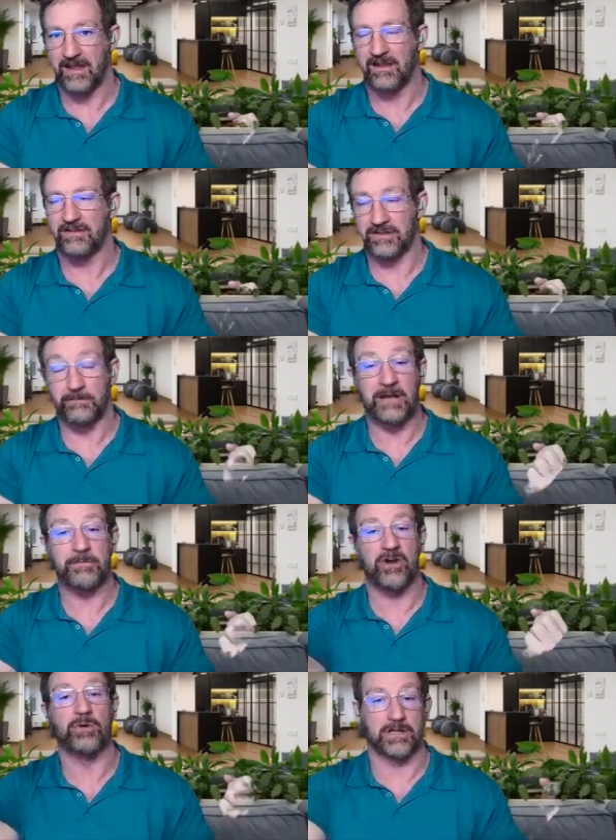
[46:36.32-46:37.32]
Sometimes
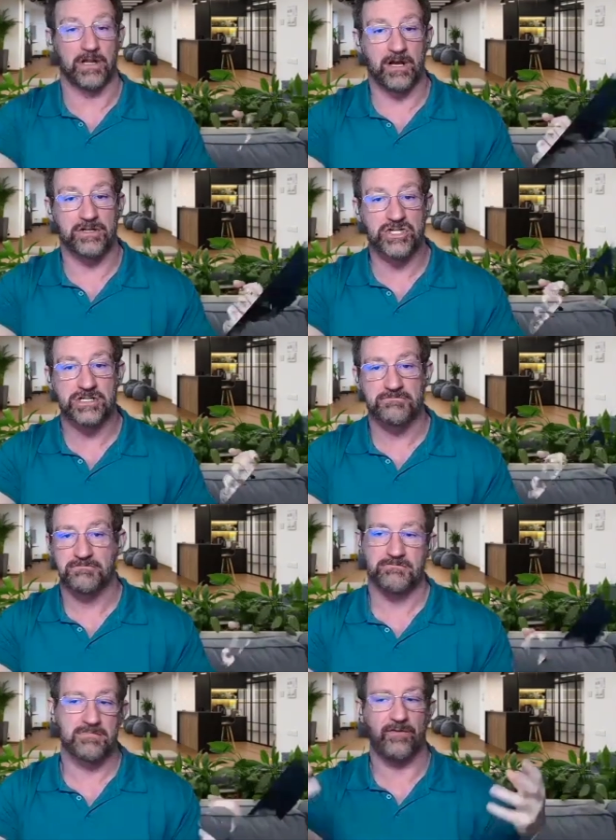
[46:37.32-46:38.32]
going to lunch,
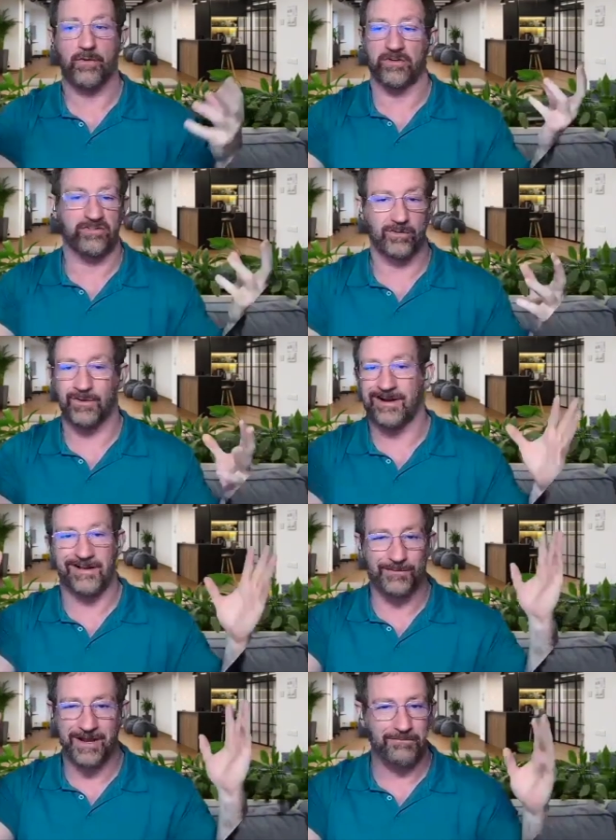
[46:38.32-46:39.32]
every once in a while you
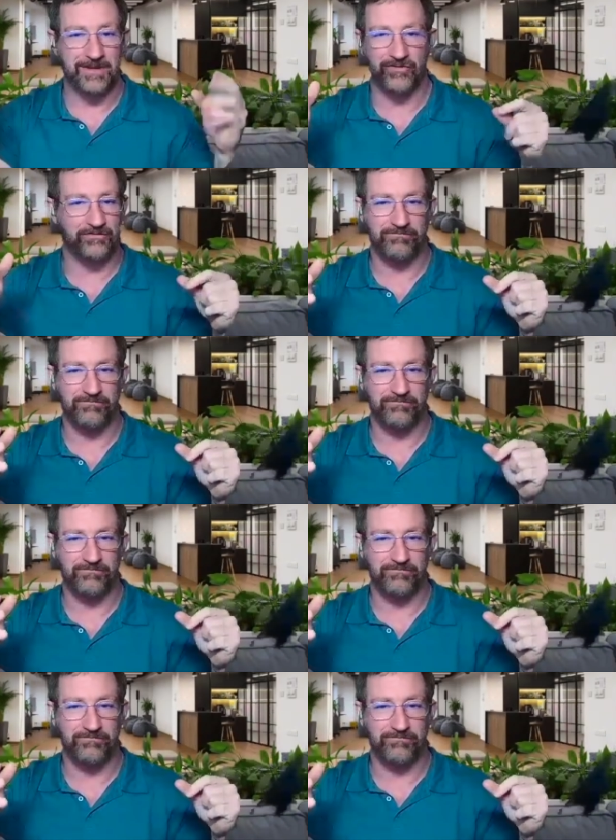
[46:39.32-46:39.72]
might meet for,